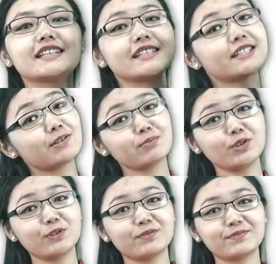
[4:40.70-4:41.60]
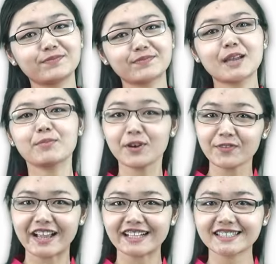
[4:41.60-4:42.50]
It didn't move.
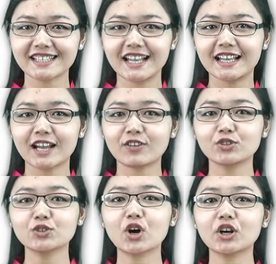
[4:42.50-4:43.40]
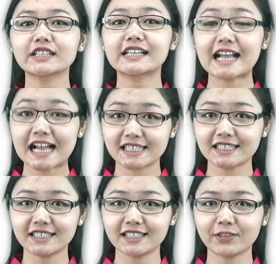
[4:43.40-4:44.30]
Perfect. Now you got
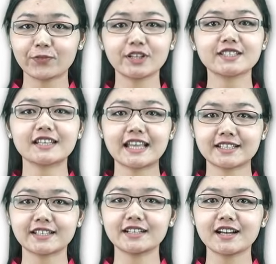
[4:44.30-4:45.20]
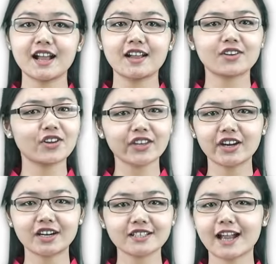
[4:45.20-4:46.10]
Gaji, the first letter, not the
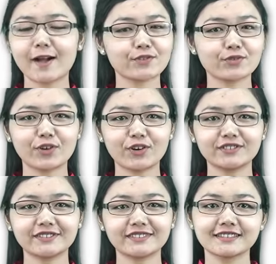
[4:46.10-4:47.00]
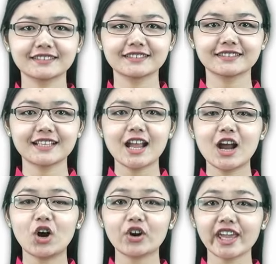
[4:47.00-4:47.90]
heart after all.
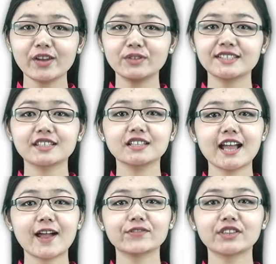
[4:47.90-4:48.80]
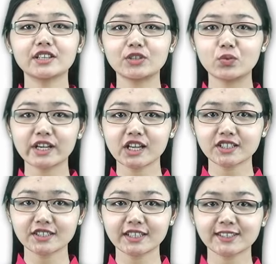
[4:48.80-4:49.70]
Okay, we still have 31
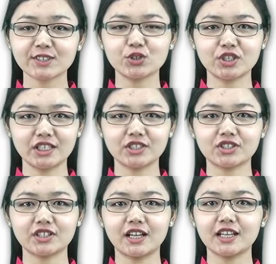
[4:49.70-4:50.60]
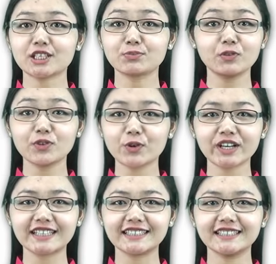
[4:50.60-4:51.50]
consonants to teach. Let's move on
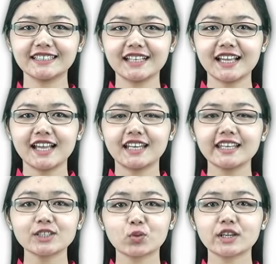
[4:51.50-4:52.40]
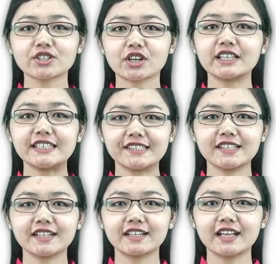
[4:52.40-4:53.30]
quickly. Next ones are
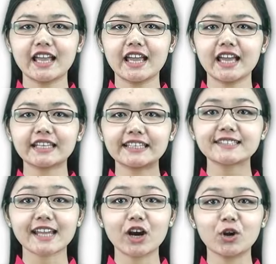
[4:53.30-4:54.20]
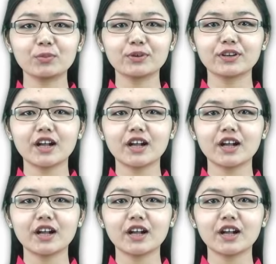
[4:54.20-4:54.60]
easier. At least I hope.